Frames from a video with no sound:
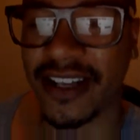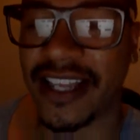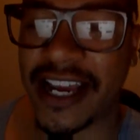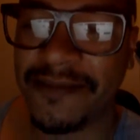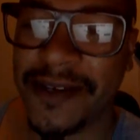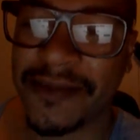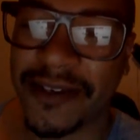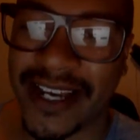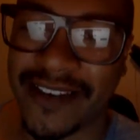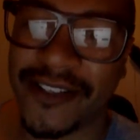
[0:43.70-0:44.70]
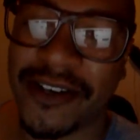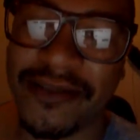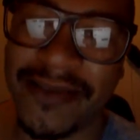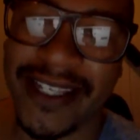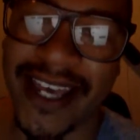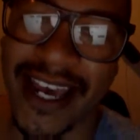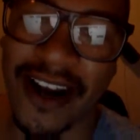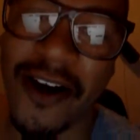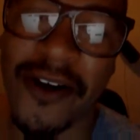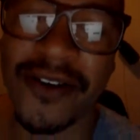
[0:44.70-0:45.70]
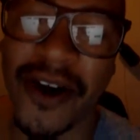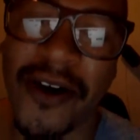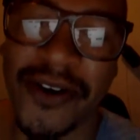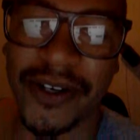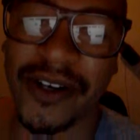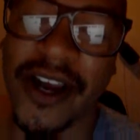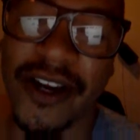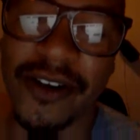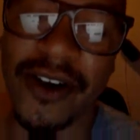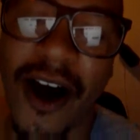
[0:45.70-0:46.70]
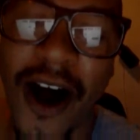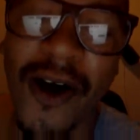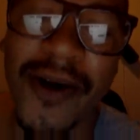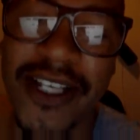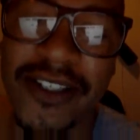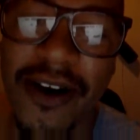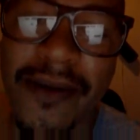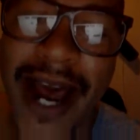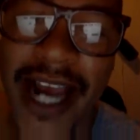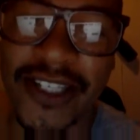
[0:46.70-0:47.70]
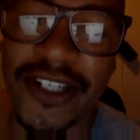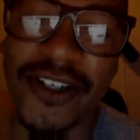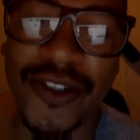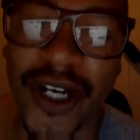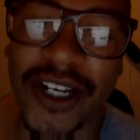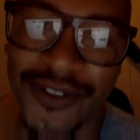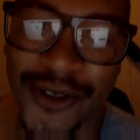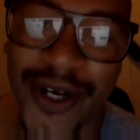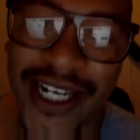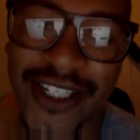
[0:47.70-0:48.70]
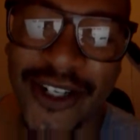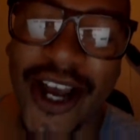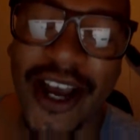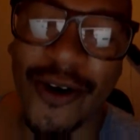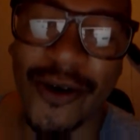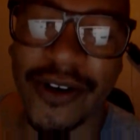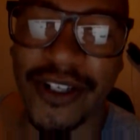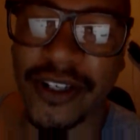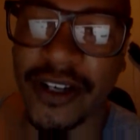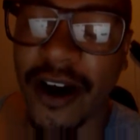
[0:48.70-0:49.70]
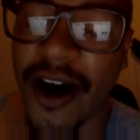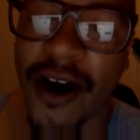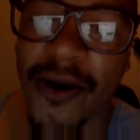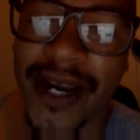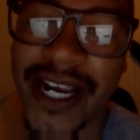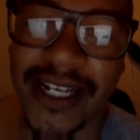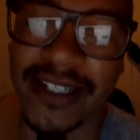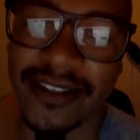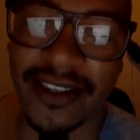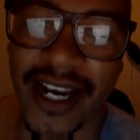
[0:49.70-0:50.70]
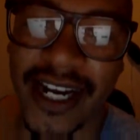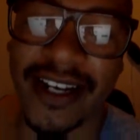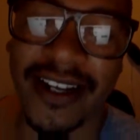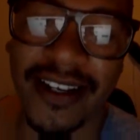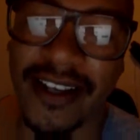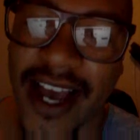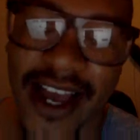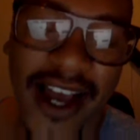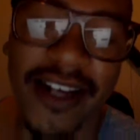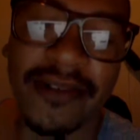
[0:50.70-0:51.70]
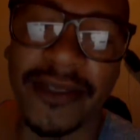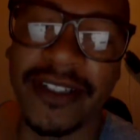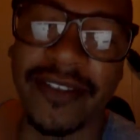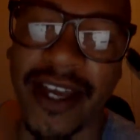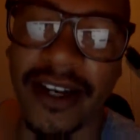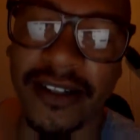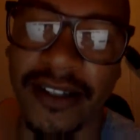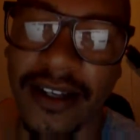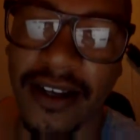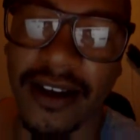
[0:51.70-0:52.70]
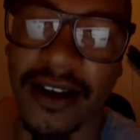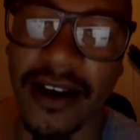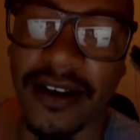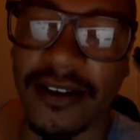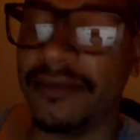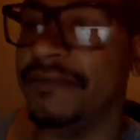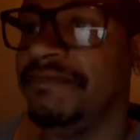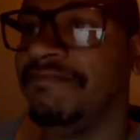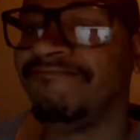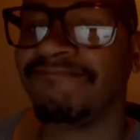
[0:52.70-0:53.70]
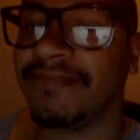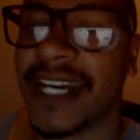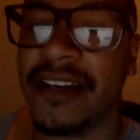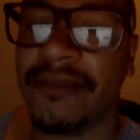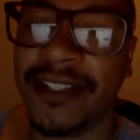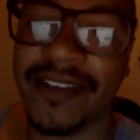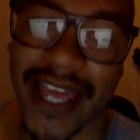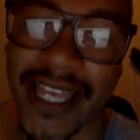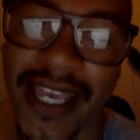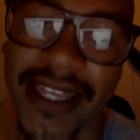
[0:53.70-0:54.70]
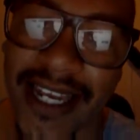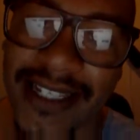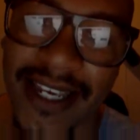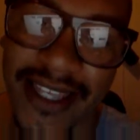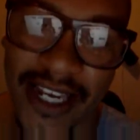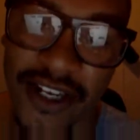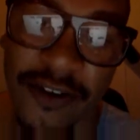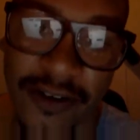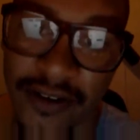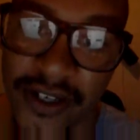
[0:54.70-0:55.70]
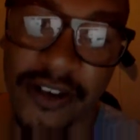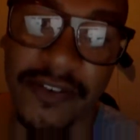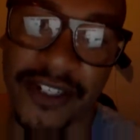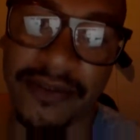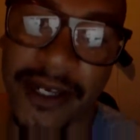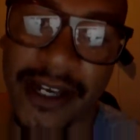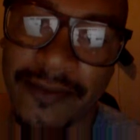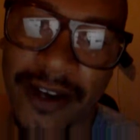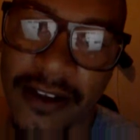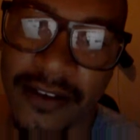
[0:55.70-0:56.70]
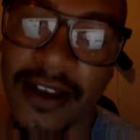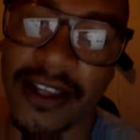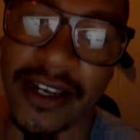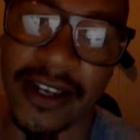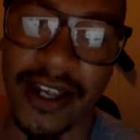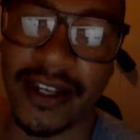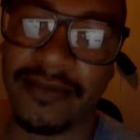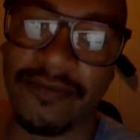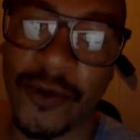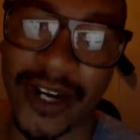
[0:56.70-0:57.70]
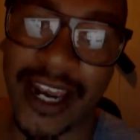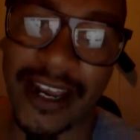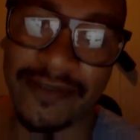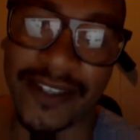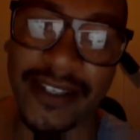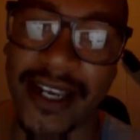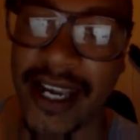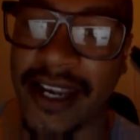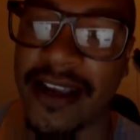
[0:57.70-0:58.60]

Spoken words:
lot of people have told me that, oh no, you're gonna always go back to your drug of choice, or you're gonna always like. I don't believe that. Um, I don't believe it. And then they said that you'll eventually become an alcoholic. And what I have to say,